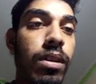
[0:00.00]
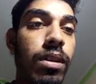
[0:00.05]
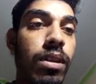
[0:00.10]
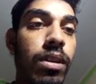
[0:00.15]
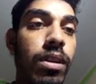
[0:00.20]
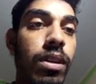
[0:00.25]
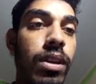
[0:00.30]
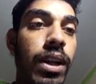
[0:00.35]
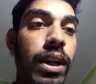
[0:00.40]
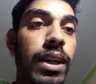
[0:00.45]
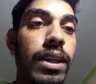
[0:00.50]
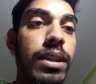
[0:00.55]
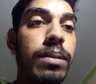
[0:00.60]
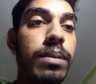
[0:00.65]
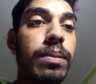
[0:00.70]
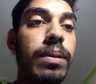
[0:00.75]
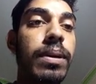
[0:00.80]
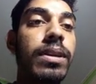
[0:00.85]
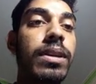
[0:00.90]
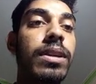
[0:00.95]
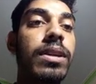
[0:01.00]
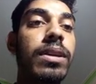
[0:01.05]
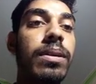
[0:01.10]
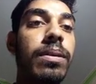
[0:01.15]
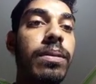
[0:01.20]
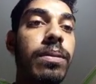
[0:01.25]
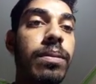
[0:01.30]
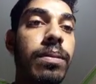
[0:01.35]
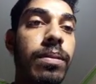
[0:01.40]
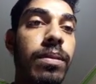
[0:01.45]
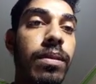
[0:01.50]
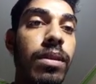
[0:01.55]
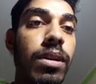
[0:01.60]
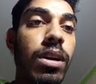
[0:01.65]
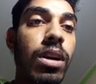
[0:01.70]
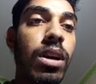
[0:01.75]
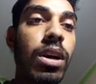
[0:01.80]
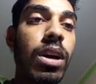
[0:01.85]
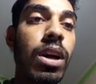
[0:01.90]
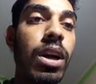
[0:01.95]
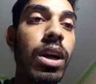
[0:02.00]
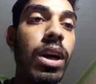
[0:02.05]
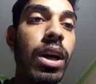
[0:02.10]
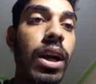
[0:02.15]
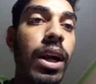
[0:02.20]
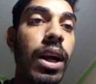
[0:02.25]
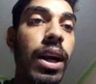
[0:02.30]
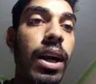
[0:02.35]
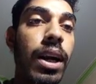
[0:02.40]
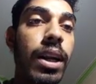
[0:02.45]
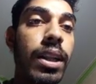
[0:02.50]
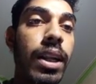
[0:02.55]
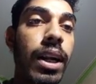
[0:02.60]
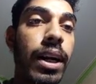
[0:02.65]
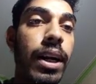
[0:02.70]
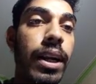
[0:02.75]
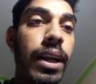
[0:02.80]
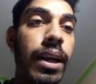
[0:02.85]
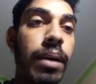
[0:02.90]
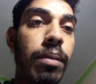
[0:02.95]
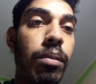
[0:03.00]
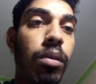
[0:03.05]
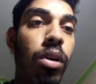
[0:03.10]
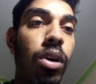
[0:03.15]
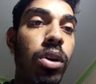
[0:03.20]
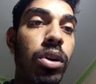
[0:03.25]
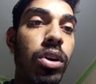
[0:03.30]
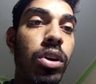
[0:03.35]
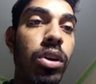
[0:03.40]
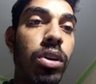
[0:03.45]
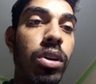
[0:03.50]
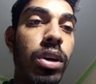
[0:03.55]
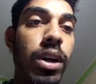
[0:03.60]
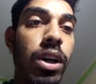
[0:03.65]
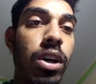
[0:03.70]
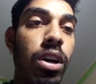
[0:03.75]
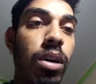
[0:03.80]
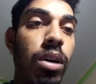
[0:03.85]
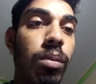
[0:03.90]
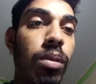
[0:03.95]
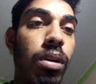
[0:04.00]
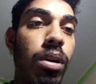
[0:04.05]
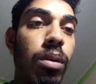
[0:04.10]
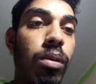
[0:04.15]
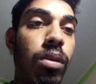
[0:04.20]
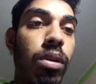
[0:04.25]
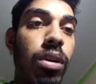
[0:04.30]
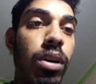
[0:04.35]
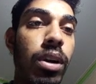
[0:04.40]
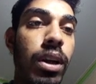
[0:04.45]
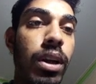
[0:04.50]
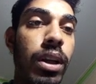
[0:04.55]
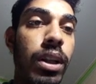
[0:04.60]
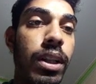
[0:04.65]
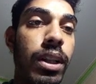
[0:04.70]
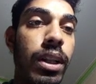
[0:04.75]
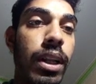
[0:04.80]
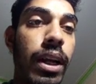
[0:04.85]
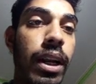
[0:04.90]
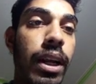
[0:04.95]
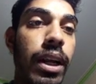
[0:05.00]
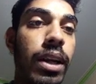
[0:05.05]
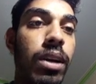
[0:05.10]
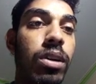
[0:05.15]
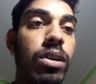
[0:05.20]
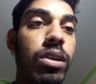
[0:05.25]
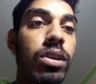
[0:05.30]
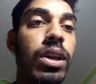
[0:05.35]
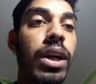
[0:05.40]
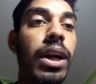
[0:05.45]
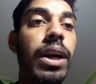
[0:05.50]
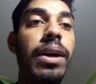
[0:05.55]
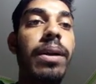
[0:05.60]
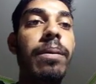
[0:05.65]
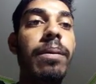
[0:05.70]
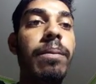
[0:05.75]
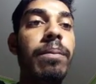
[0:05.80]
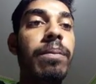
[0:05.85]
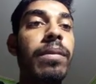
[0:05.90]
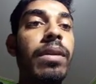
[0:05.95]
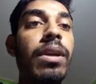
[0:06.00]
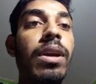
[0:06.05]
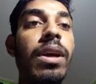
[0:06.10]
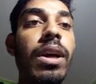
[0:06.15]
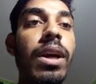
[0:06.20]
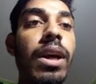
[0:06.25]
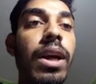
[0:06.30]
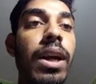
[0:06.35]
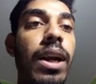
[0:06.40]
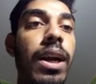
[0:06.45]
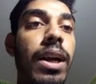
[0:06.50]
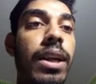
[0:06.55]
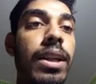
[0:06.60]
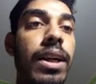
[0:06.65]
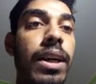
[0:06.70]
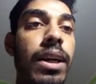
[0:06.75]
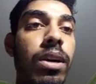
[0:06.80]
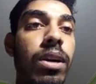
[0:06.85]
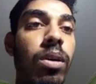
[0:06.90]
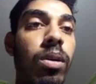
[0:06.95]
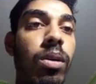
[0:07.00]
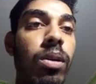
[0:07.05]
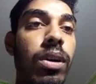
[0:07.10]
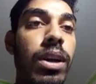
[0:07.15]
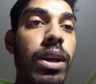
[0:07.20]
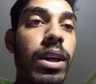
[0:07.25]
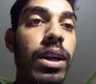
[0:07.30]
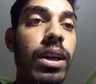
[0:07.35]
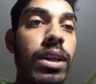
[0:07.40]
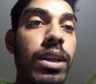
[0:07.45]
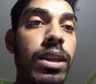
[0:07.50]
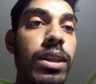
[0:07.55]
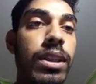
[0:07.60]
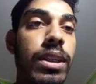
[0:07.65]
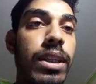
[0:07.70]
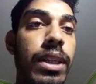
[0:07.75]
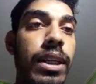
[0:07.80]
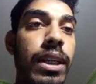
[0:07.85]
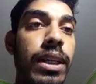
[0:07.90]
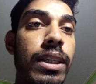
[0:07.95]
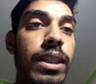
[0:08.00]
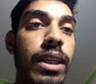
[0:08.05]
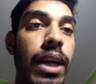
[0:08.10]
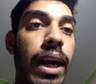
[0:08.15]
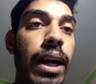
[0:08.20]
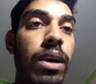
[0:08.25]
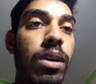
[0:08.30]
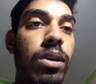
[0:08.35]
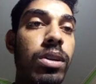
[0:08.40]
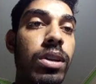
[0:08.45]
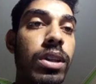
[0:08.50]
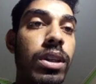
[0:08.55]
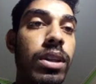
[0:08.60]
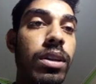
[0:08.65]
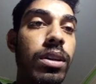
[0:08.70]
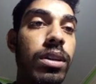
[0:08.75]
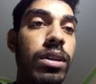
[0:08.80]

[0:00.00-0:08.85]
that is benzene, and that have alternate double bond in their inner side, and that contain 6 hydrogen